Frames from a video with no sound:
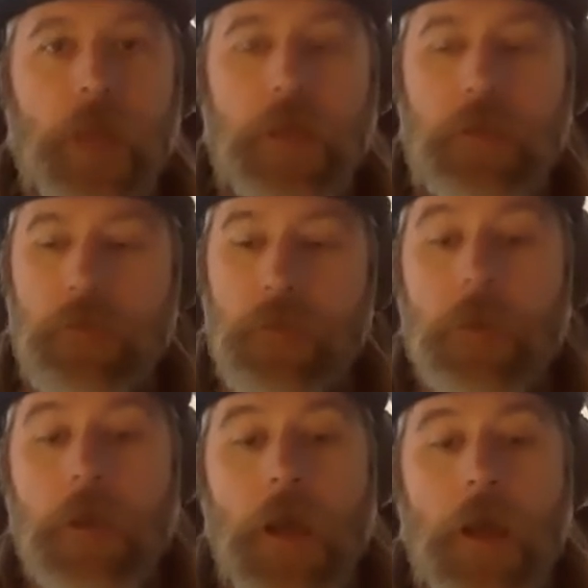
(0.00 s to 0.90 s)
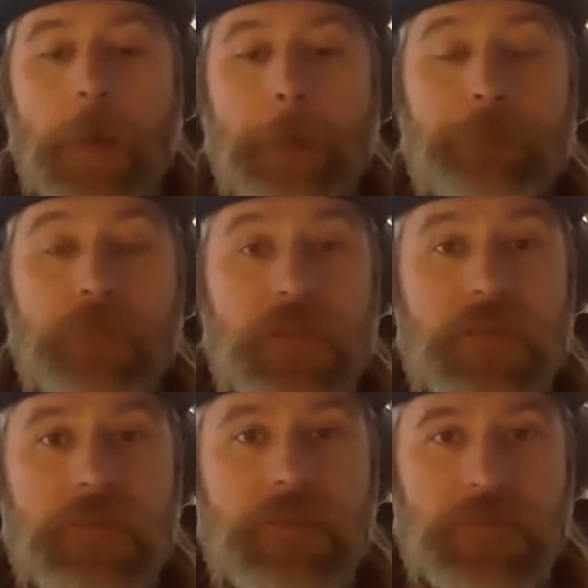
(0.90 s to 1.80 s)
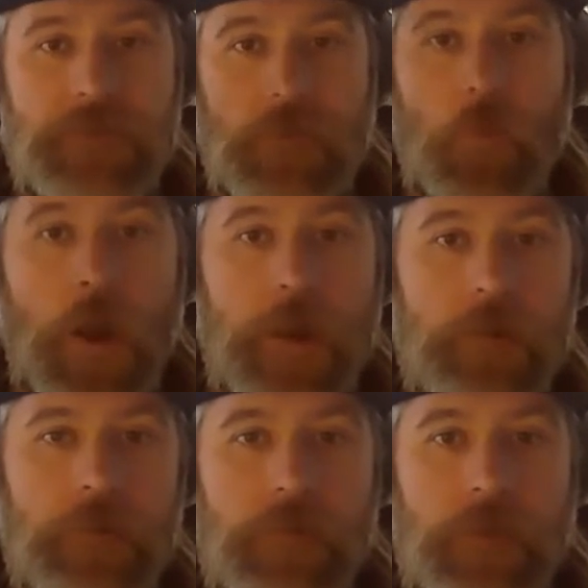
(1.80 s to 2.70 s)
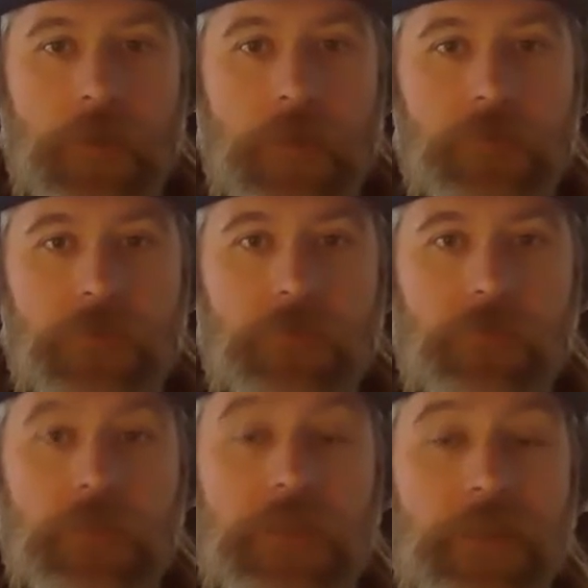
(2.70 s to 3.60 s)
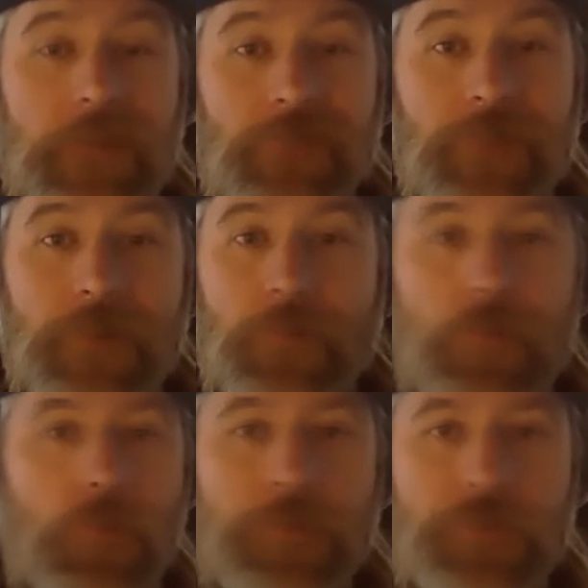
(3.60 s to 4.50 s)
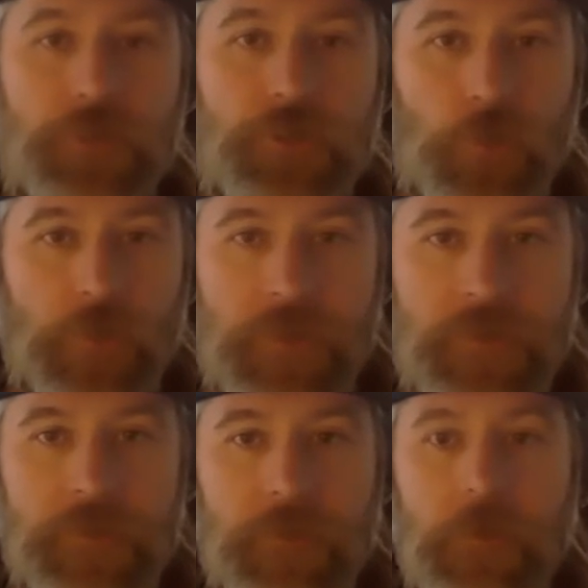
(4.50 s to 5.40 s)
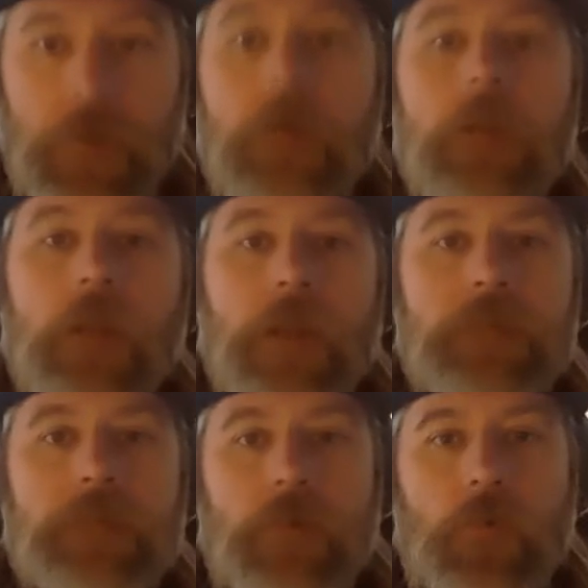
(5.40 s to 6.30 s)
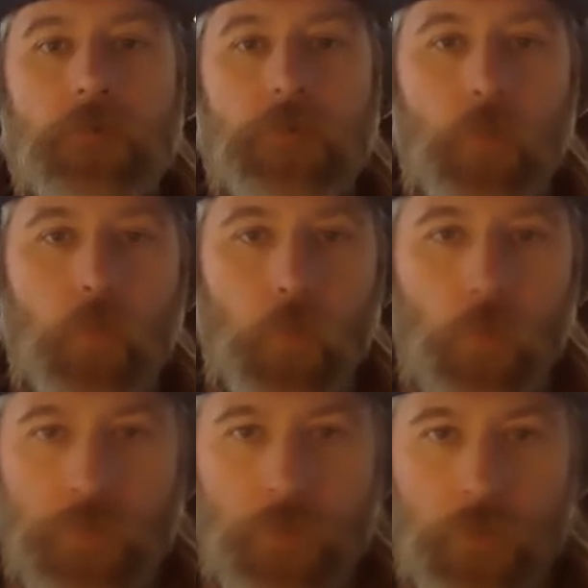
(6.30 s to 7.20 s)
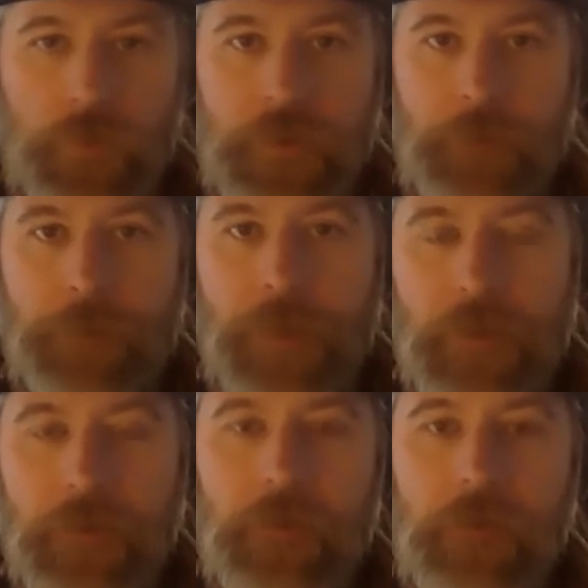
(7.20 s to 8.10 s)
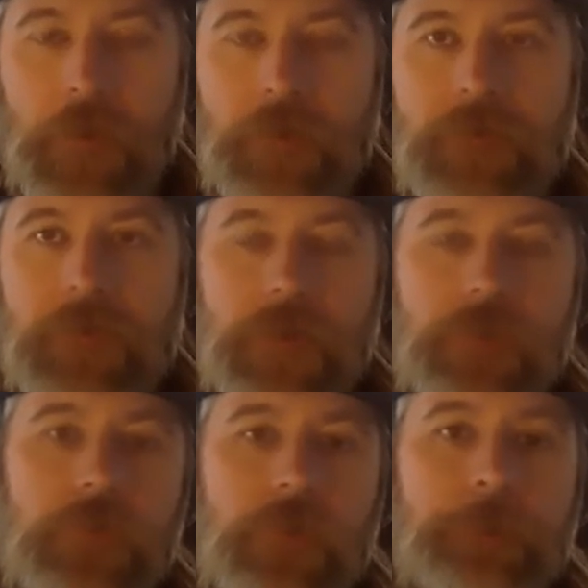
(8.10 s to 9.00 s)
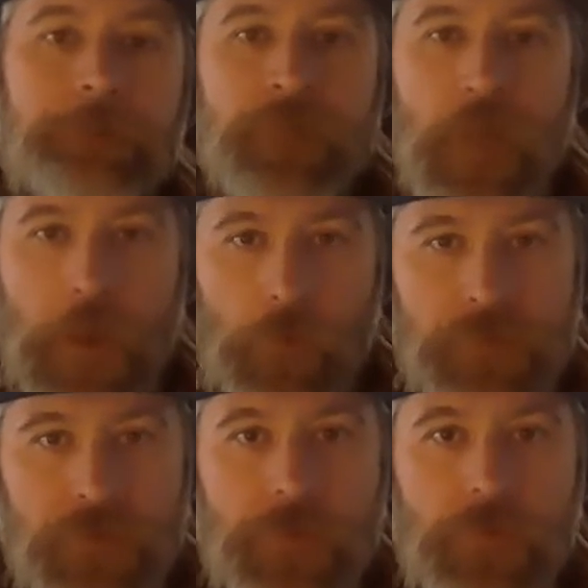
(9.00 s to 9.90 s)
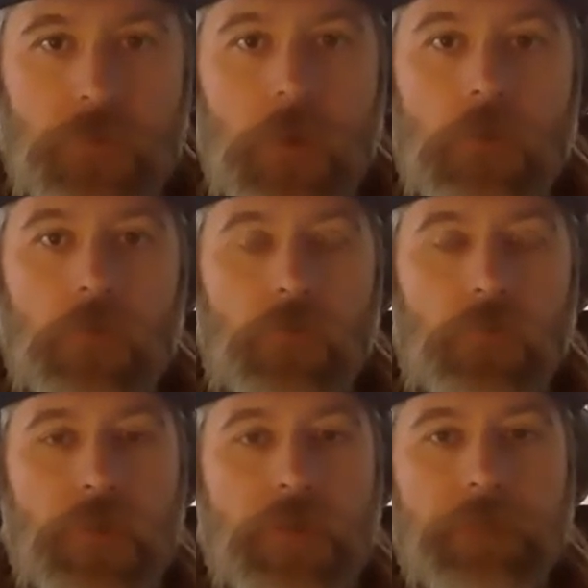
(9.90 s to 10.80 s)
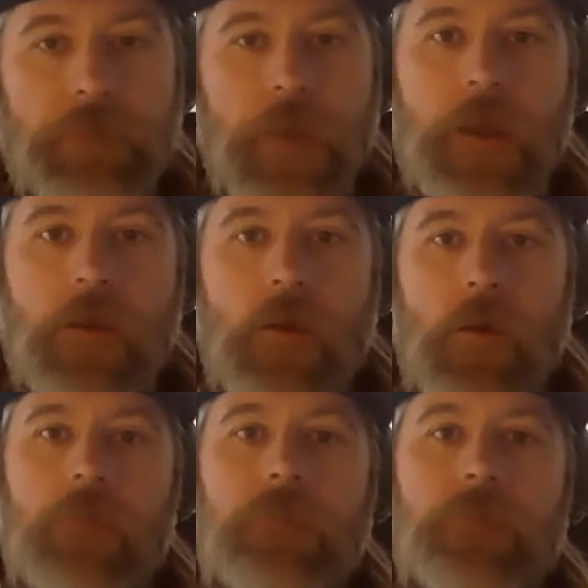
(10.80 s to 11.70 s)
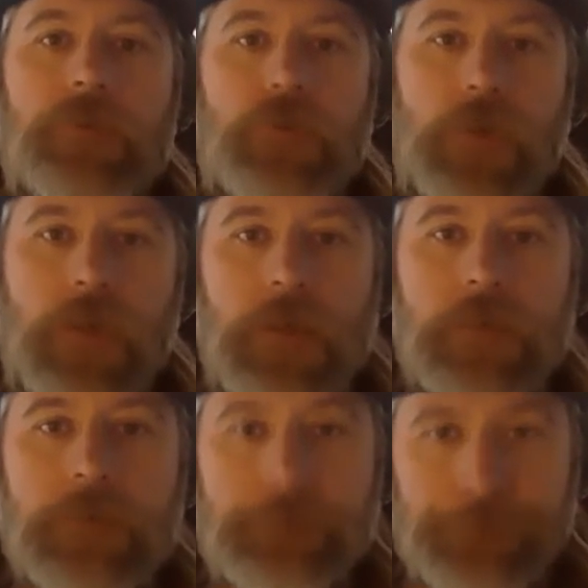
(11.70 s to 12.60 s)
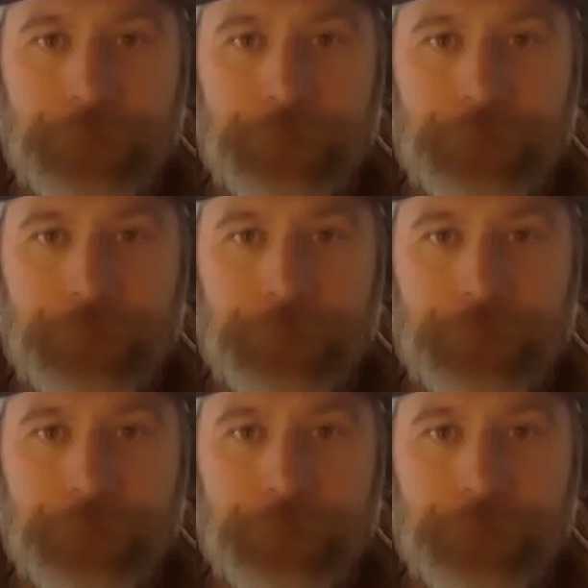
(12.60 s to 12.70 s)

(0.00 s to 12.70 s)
compliant because it's wired to the leg already with a whole bunch of shortcuts in there. And so what the one-legged pedaling does is actually helps to refire all of those shortcuts,